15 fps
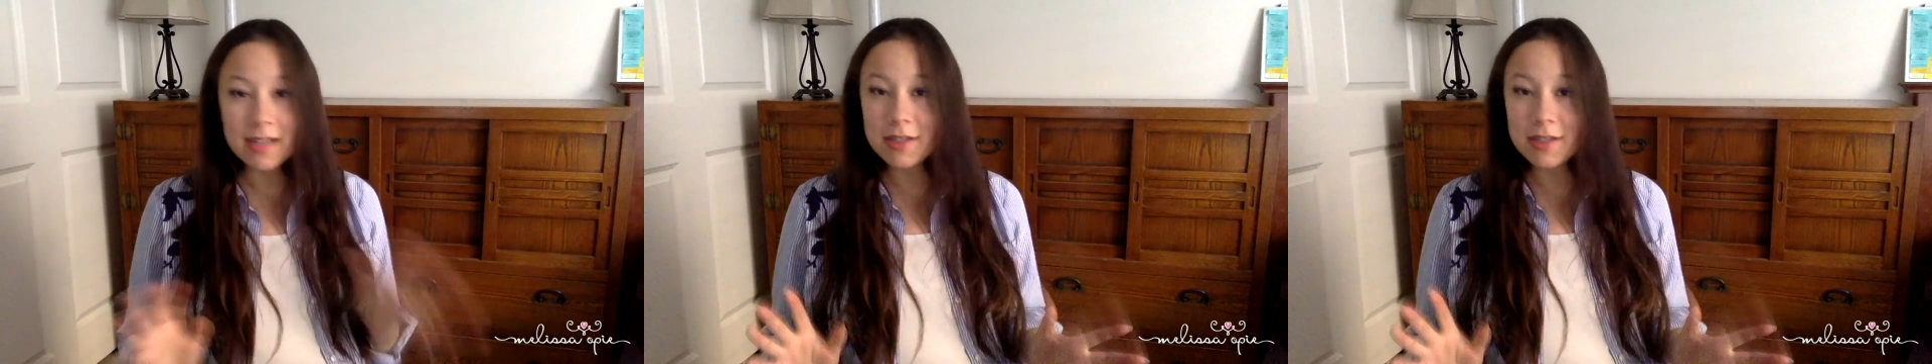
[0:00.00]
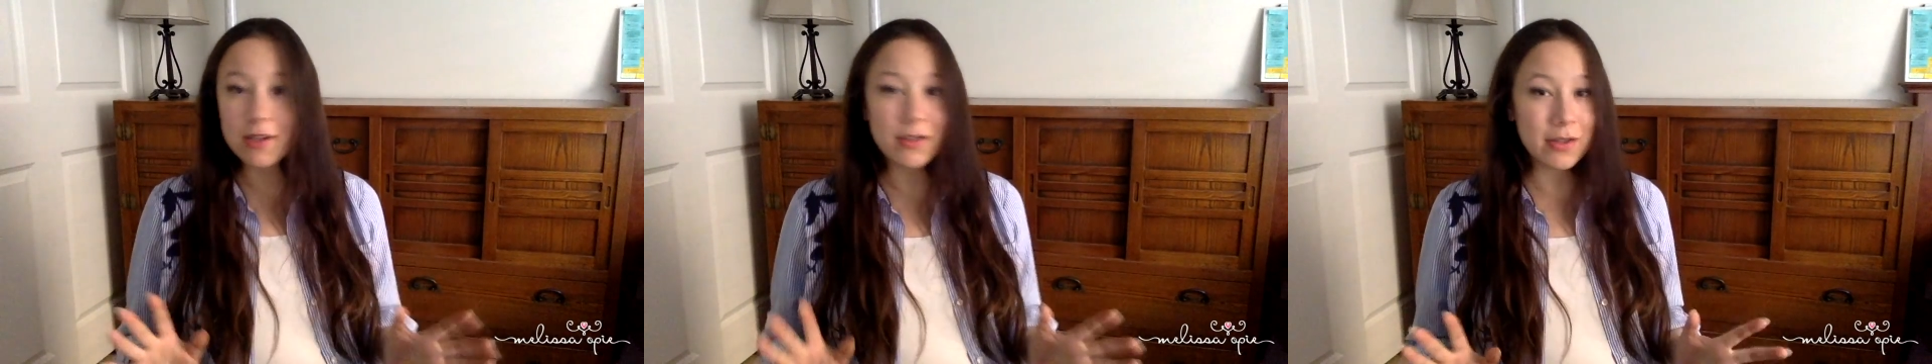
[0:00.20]

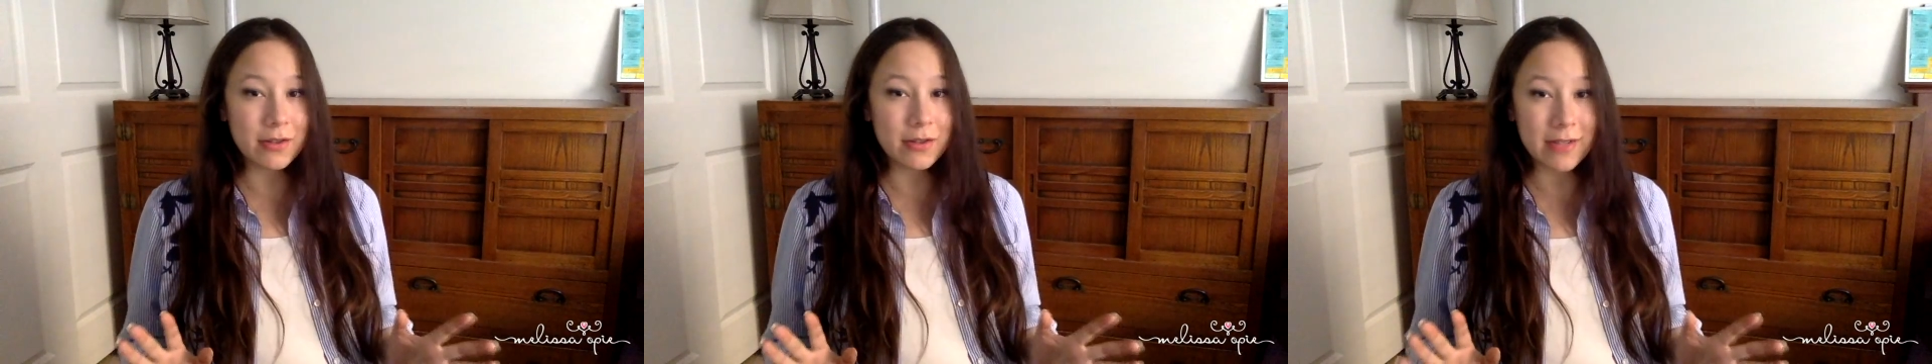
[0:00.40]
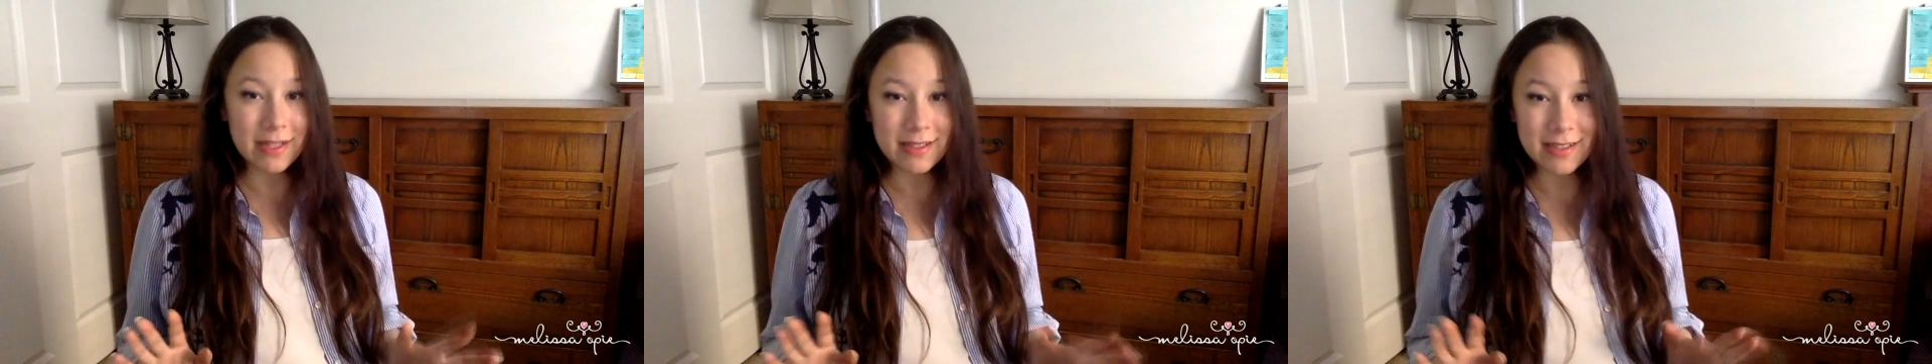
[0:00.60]
It's also
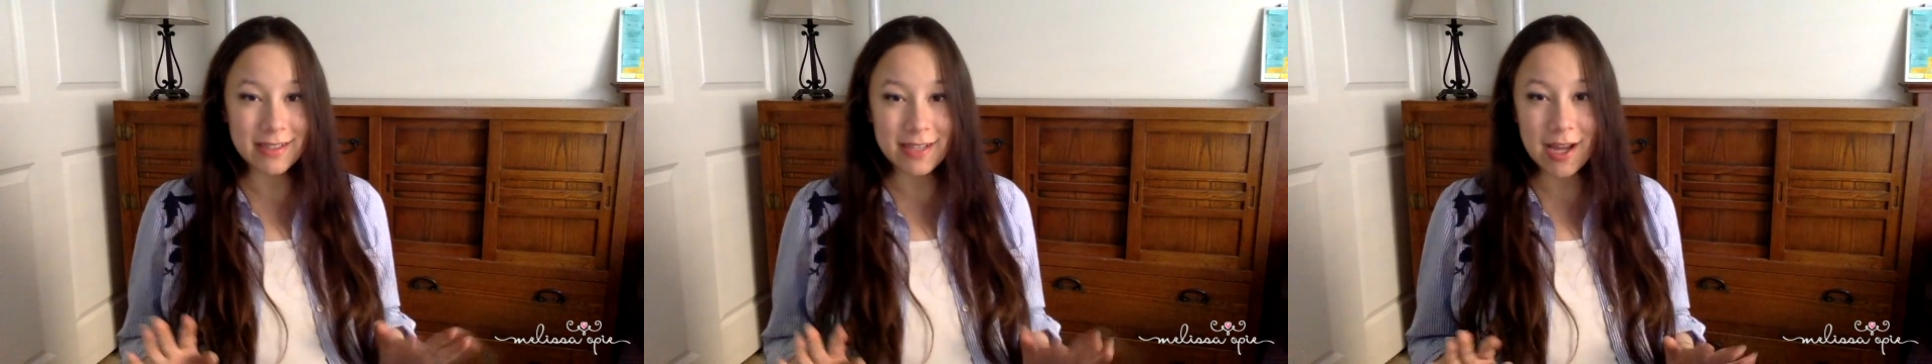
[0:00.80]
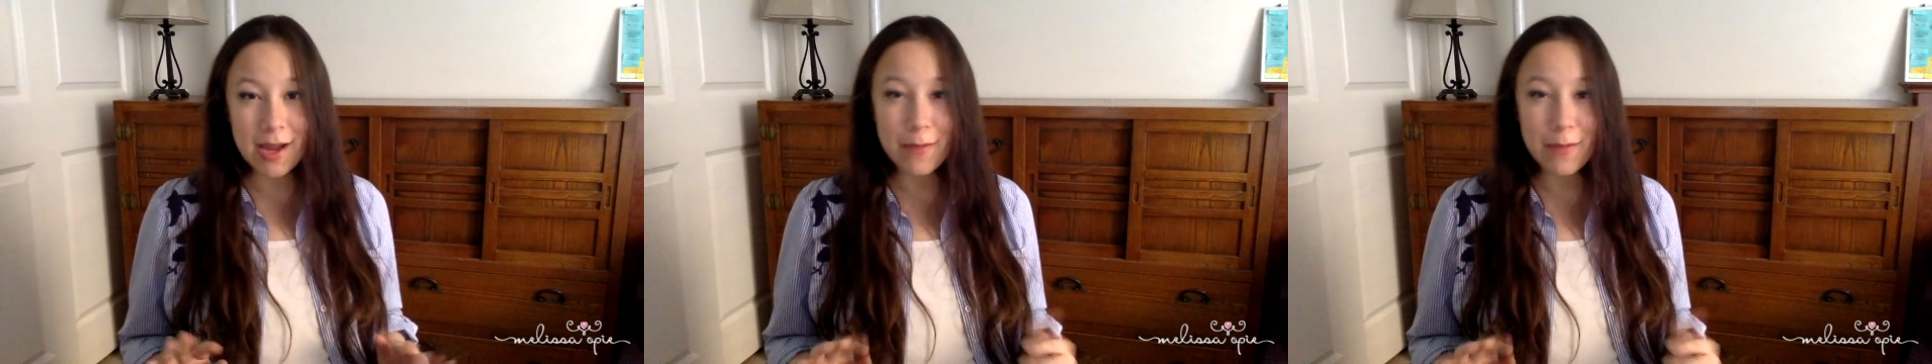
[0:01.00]
around the
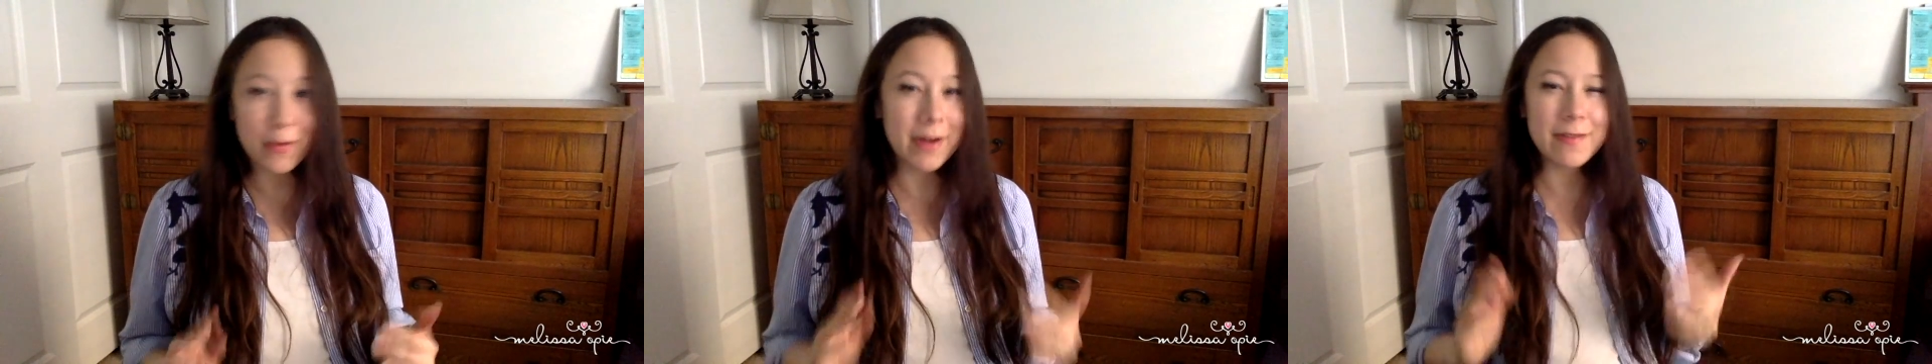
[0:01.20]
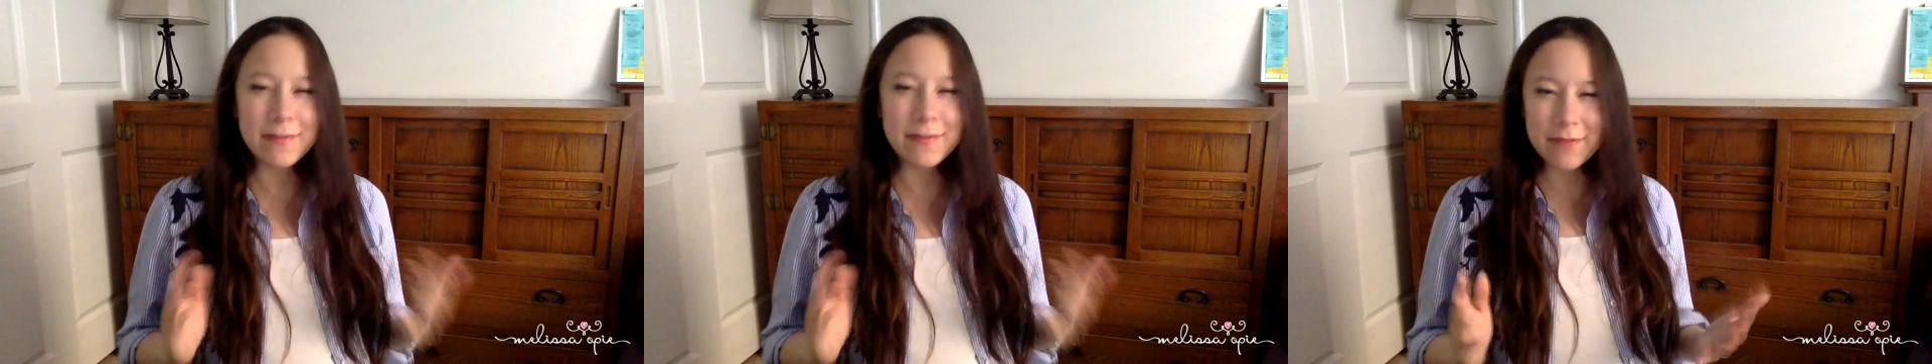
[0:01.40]
time where
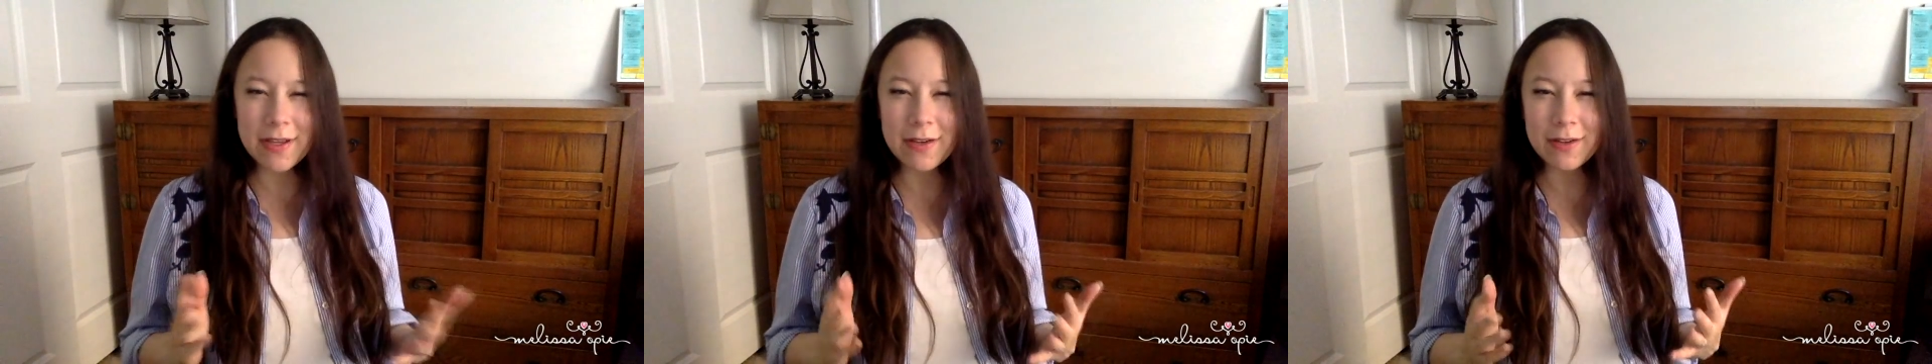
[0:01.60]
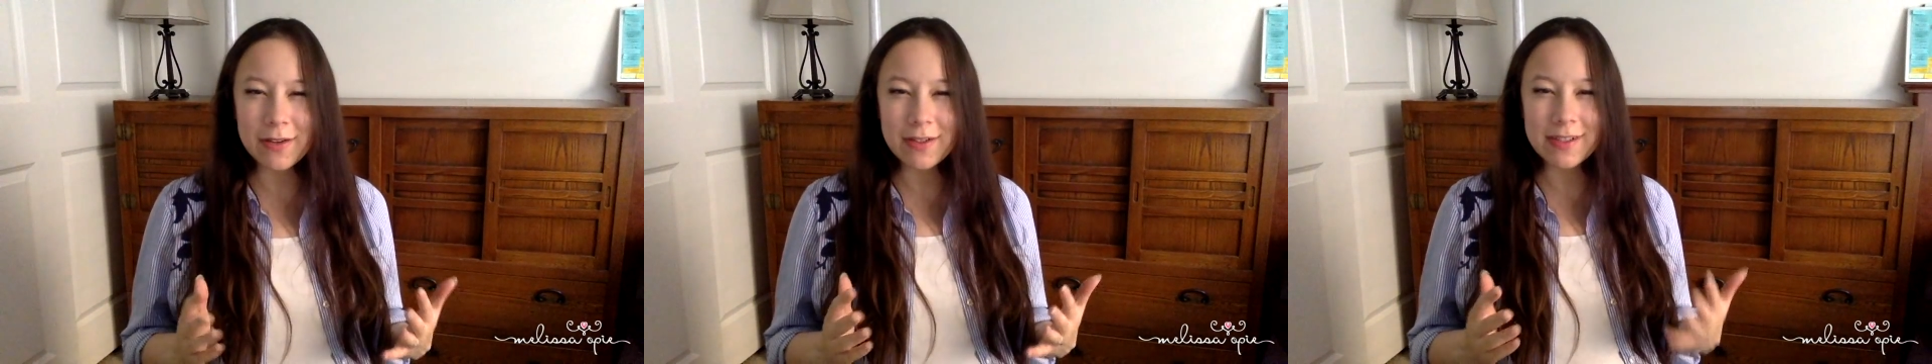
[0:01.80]
it
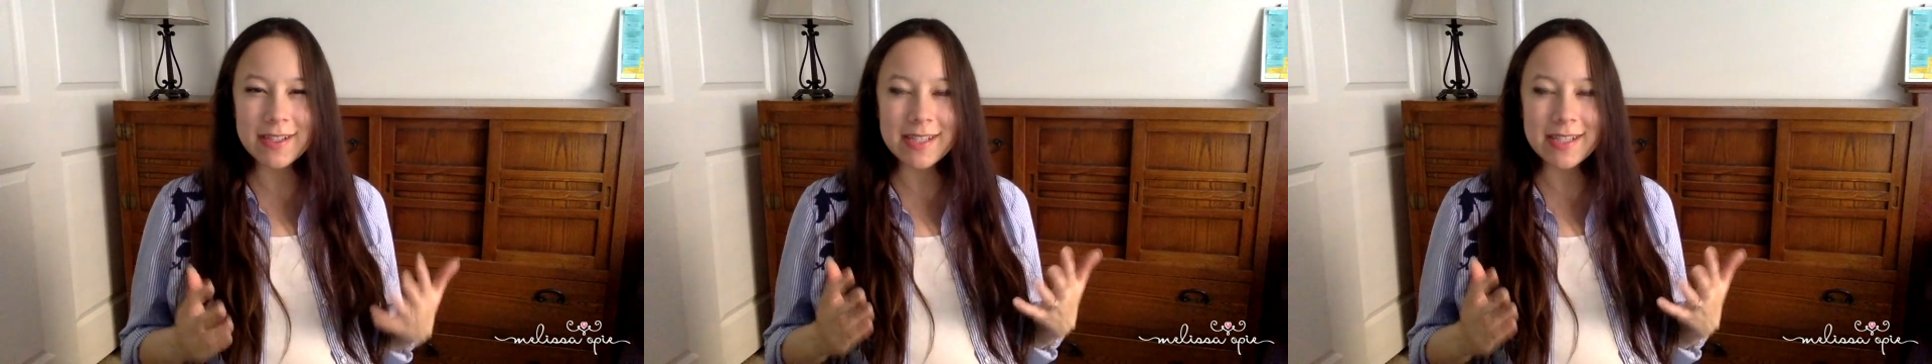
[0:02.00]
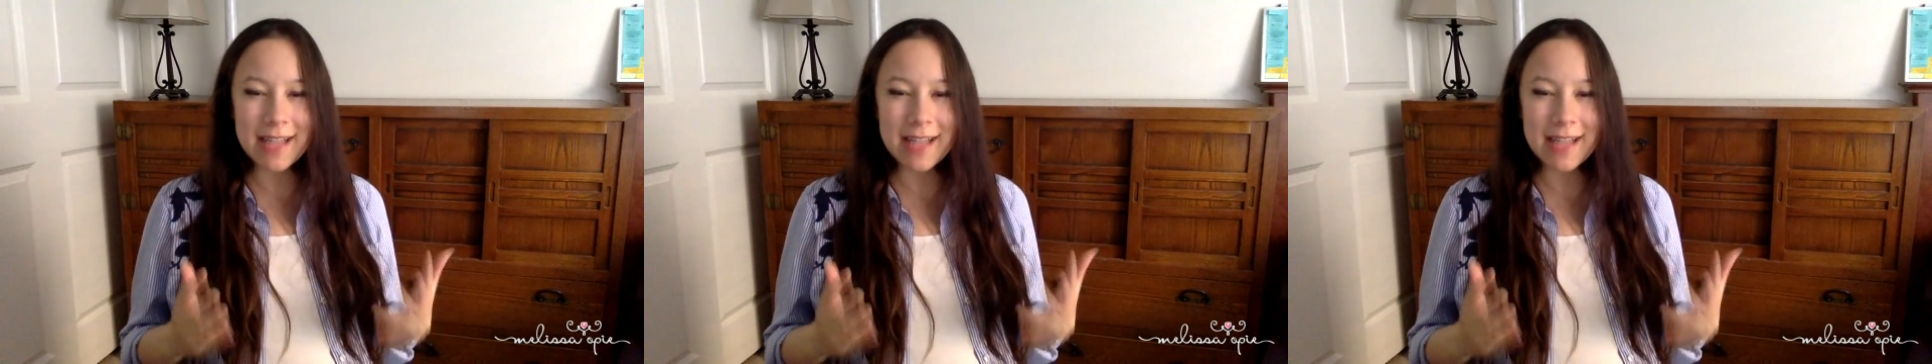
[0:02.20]
feels